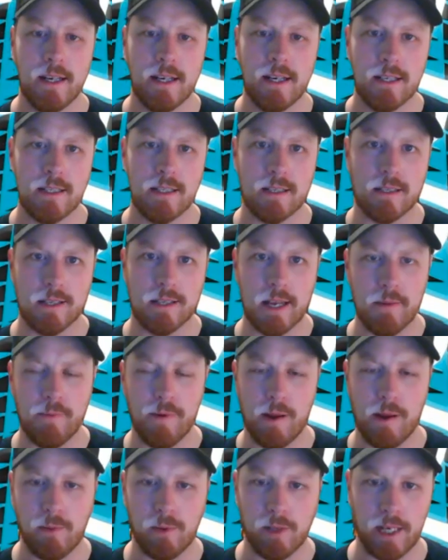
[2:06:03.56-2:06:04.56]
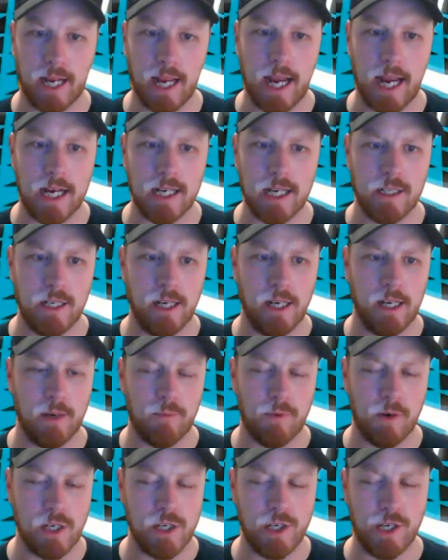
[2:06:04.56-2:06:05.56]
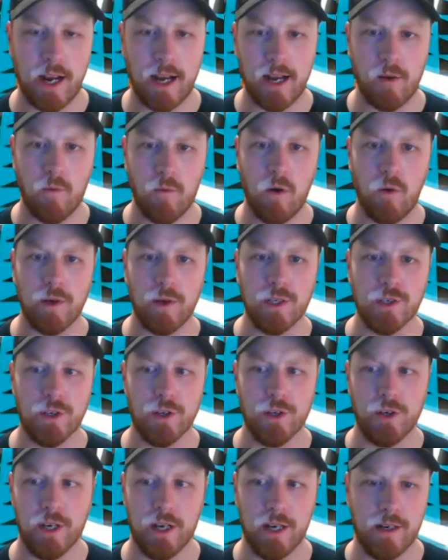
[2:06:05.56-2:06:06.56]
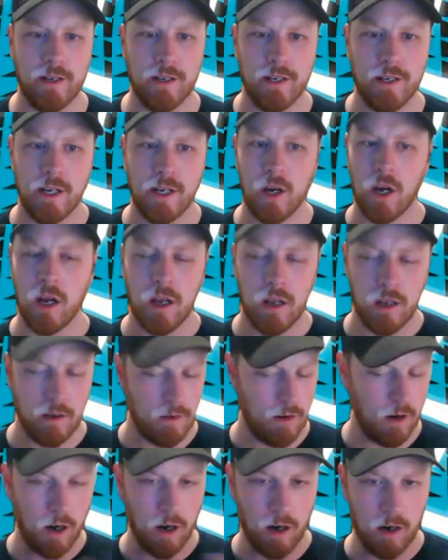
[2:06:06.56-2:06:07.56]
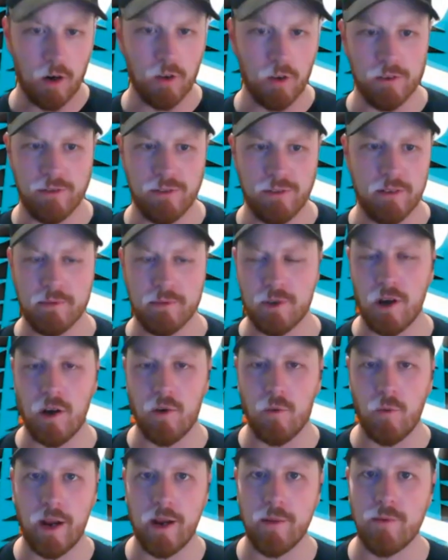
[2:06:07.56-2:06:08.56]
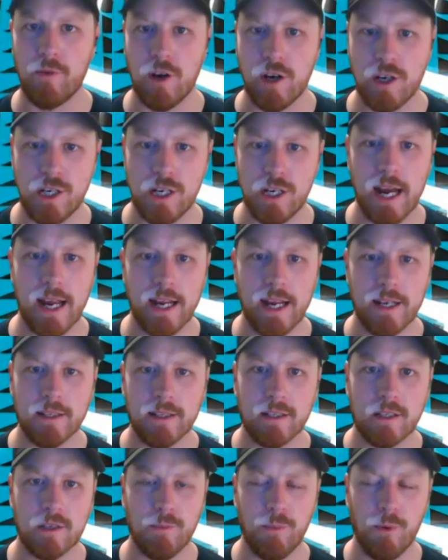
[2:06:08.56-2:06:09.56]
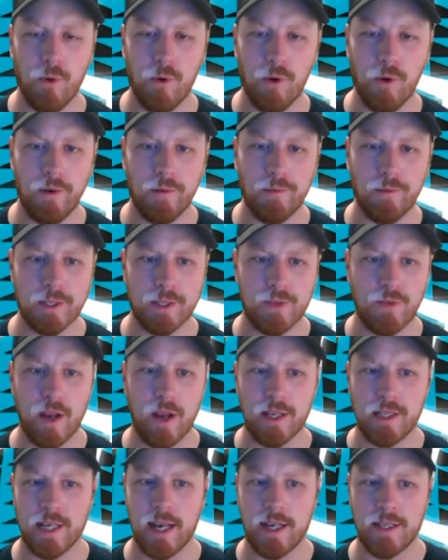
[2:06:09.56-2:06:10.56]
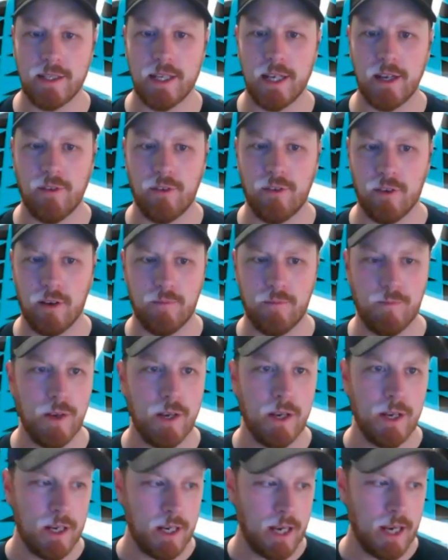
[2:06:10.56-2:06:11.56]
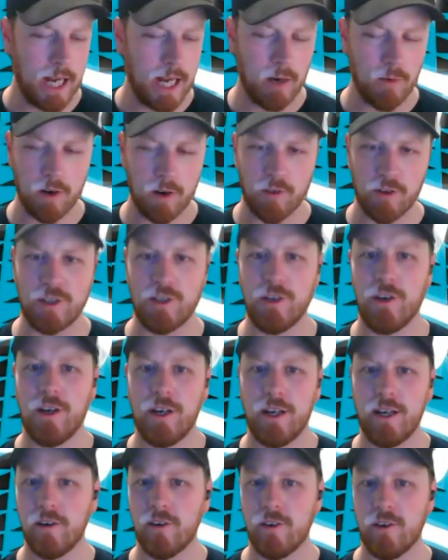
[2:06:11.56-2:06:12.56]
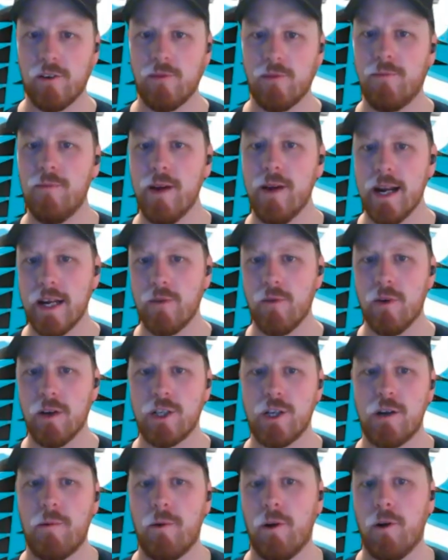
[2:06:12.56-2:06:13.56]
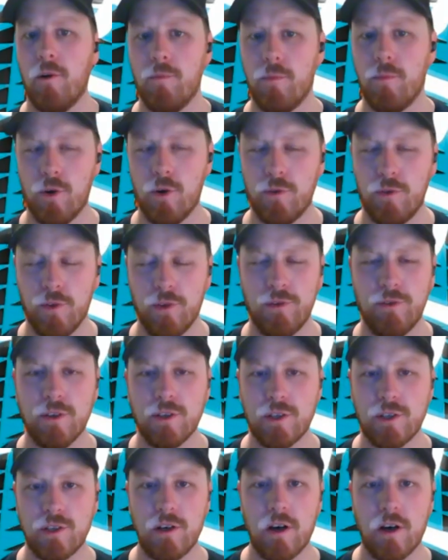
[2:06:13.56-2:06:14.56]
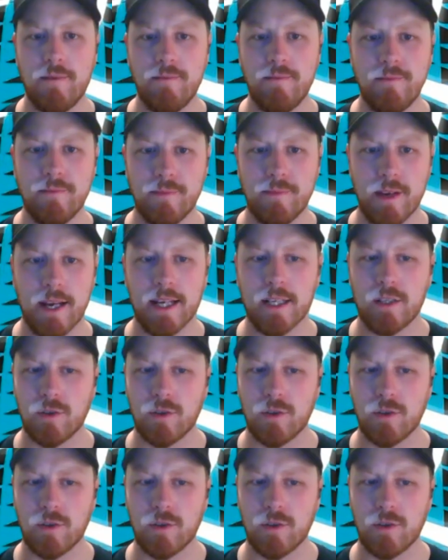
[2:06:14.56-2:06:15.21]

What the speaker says: to see people engaging, appreciating what we do, and on the flip side, we appreciate the support. It's fantastic for anyone returning or anyone jumping on board for the first time. Yeah, it's